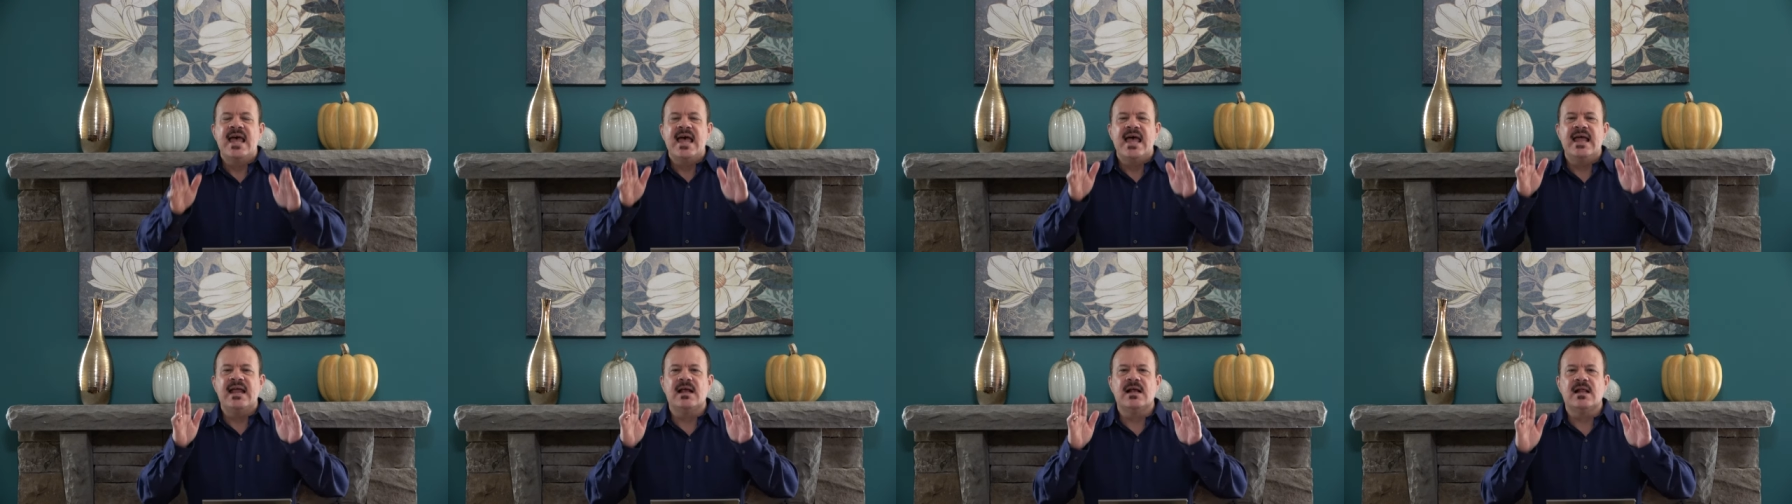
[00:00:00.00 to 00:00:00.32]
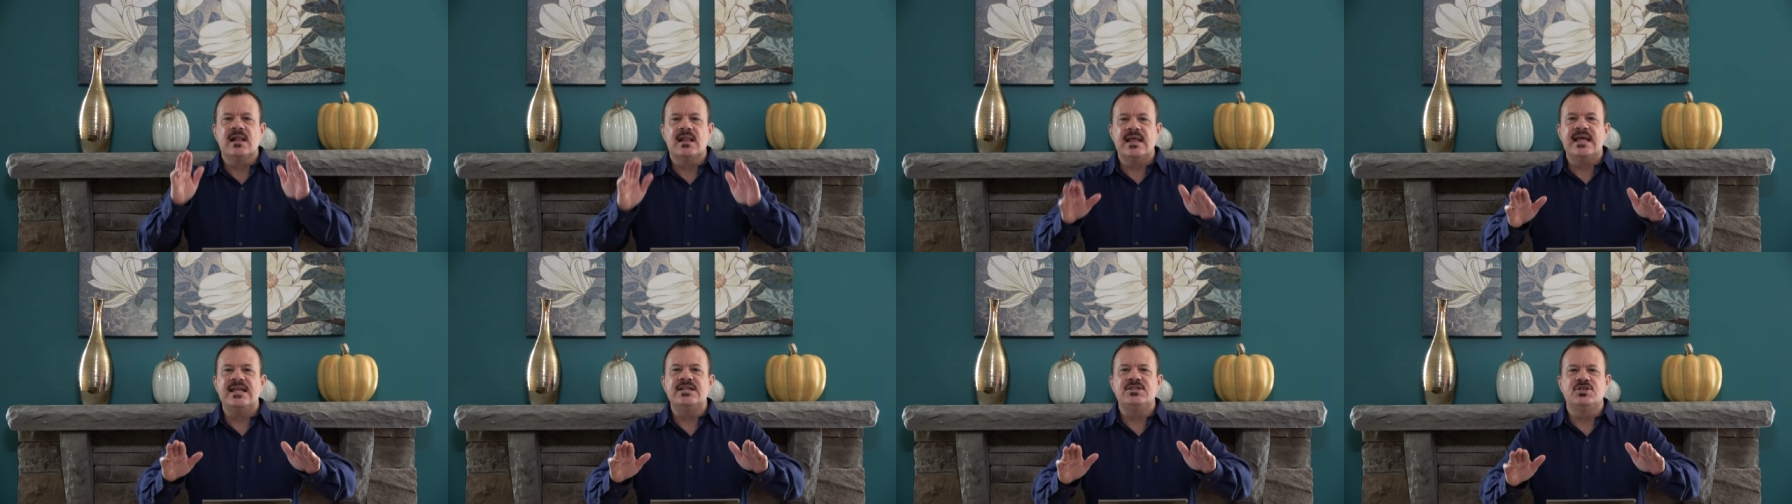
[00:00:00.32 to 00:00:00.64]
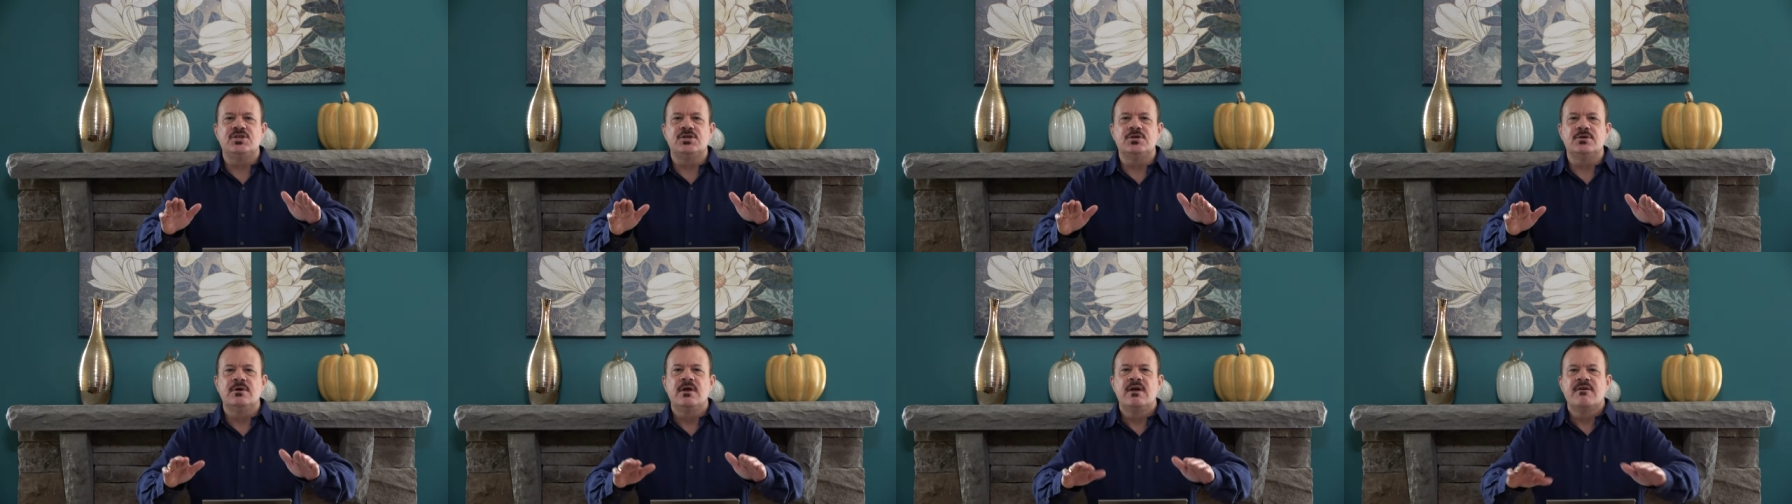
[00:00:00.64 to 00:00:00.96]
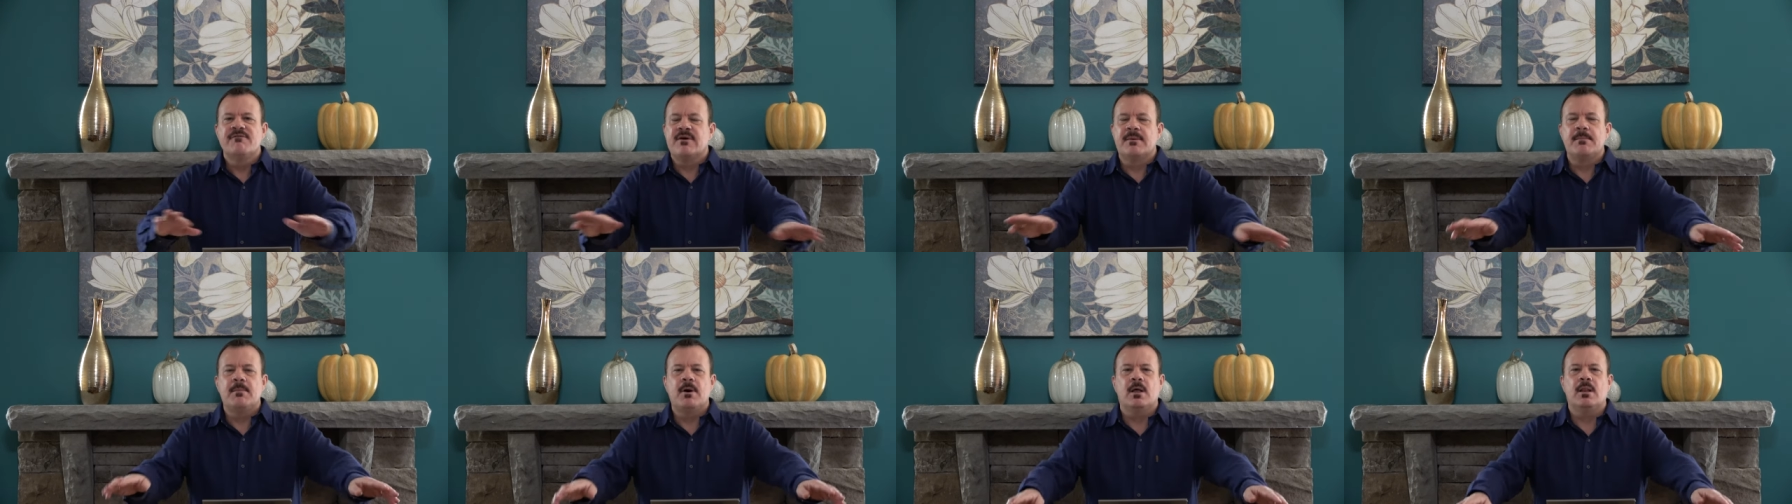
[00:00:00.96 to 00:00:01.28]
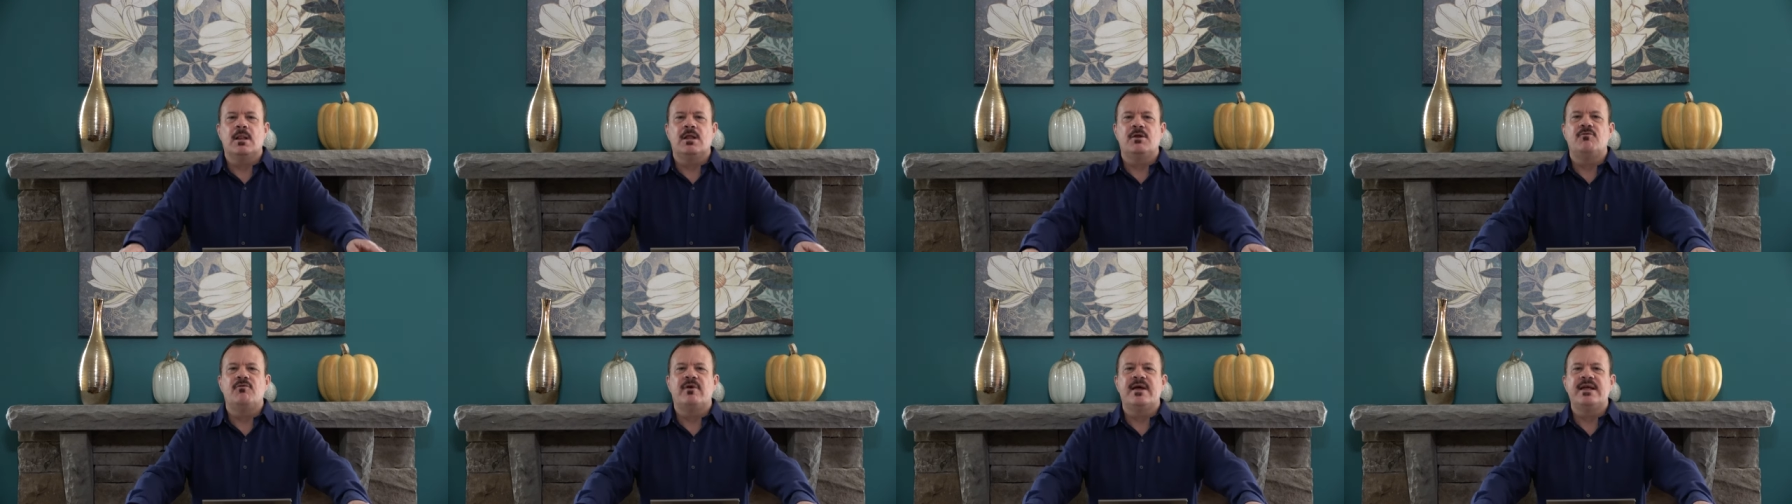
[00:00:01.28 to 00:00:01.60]
and cleanse you from
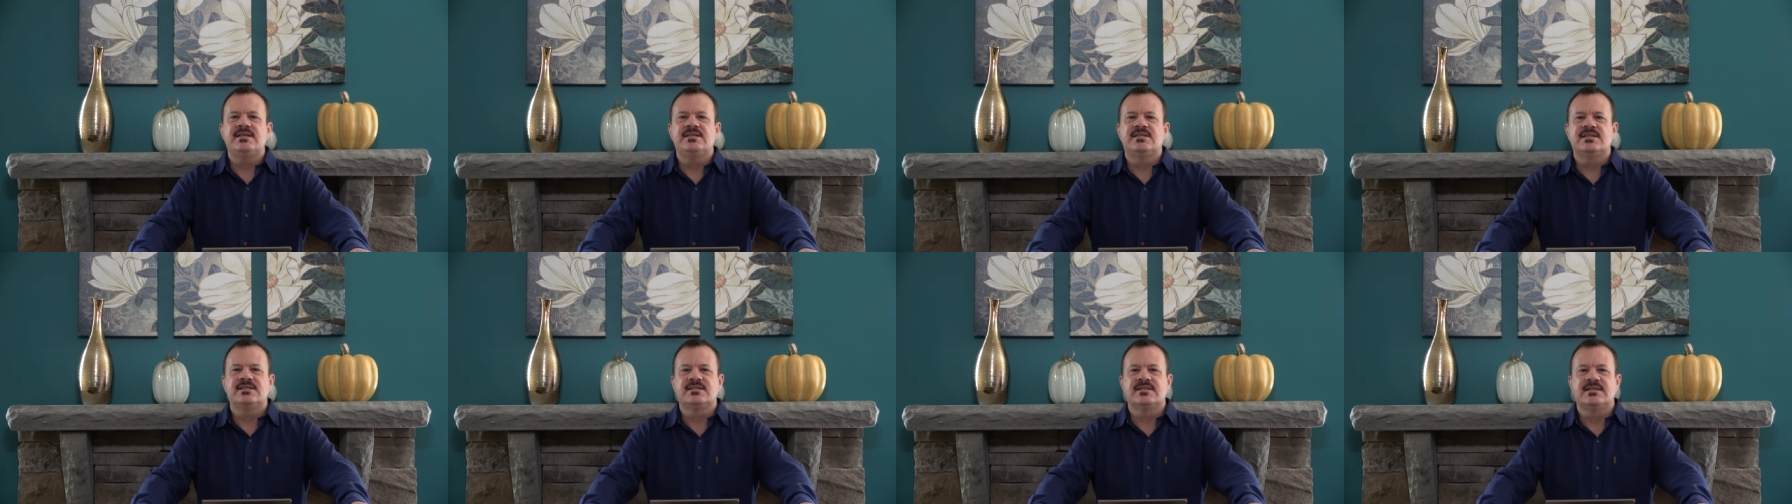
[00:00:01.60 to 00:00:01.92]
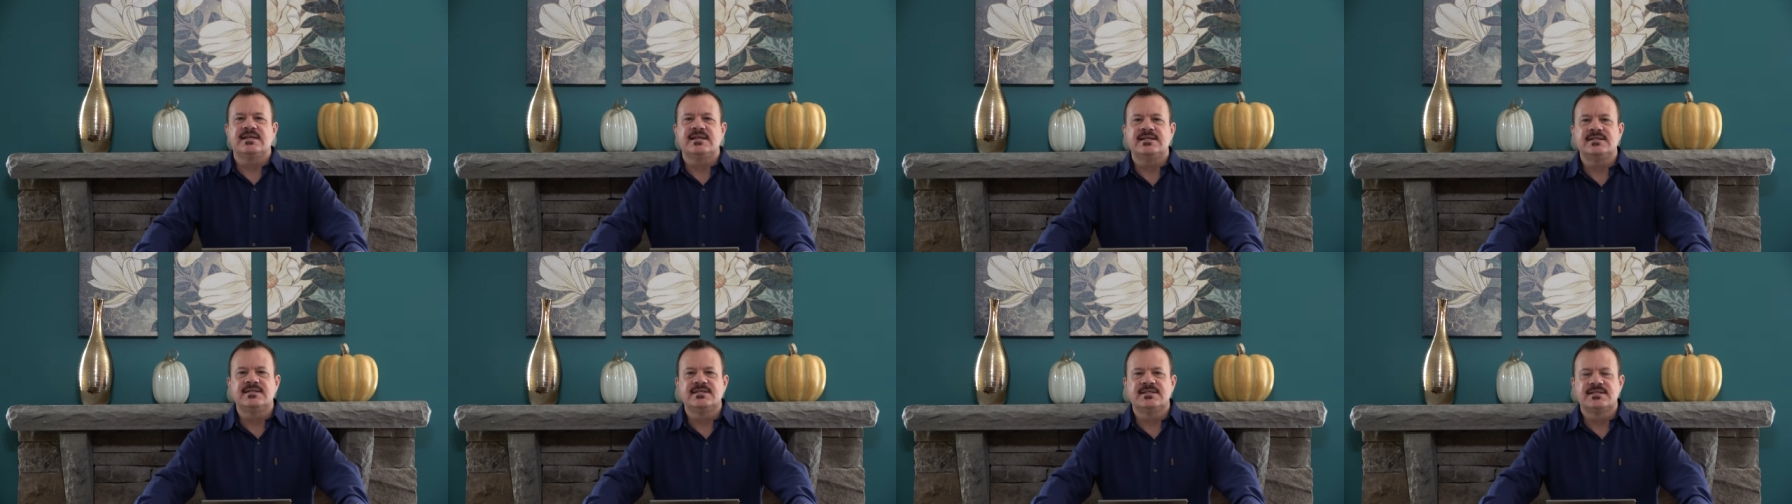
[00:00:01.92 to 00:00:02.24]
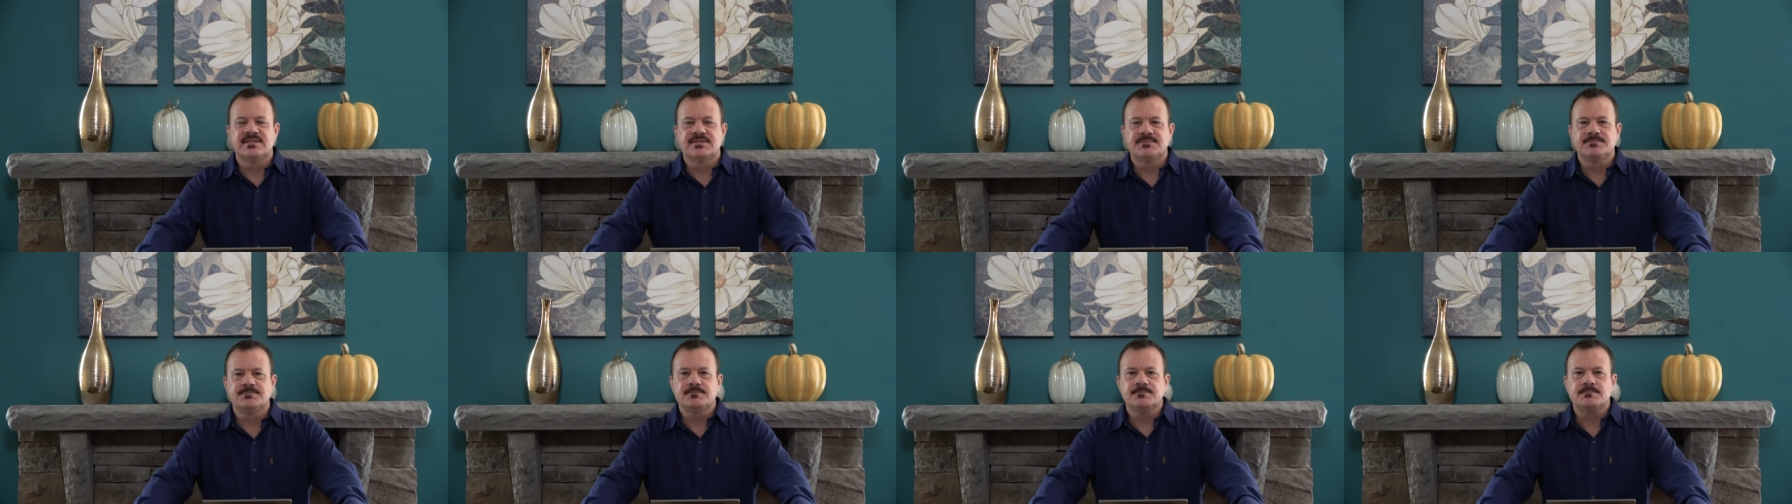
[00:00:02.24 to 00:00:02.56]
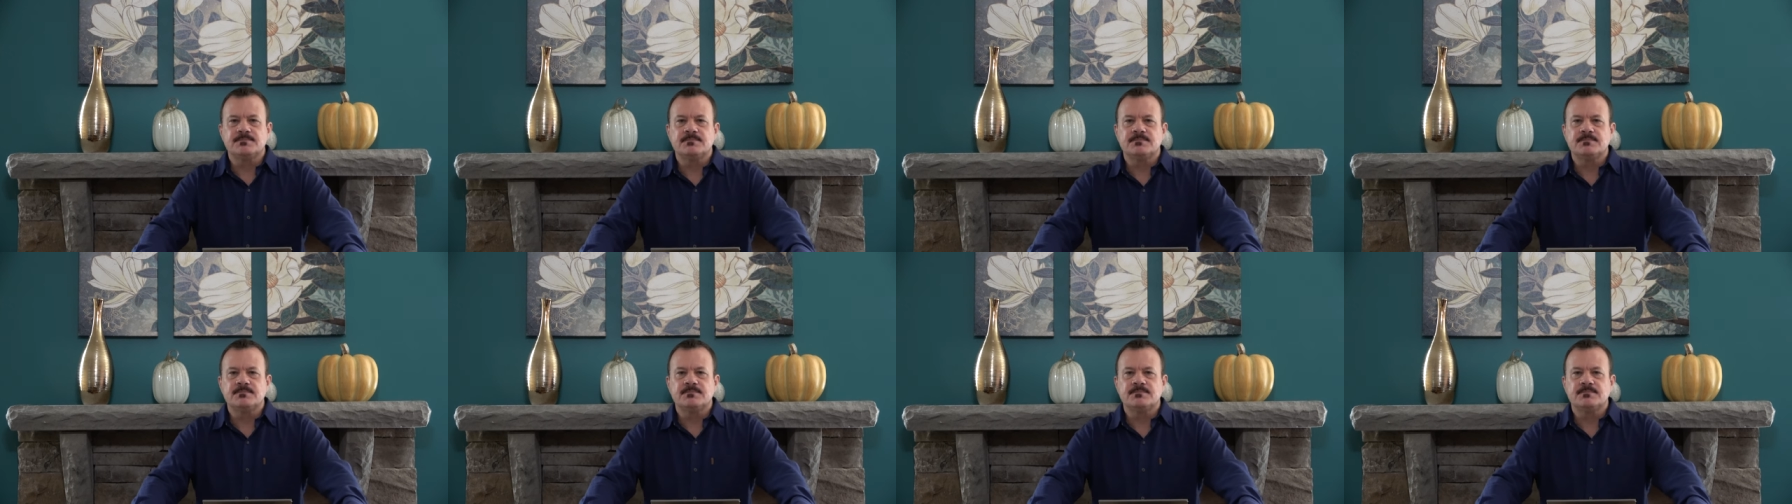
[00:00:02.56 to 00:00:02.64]
all unrighteousness.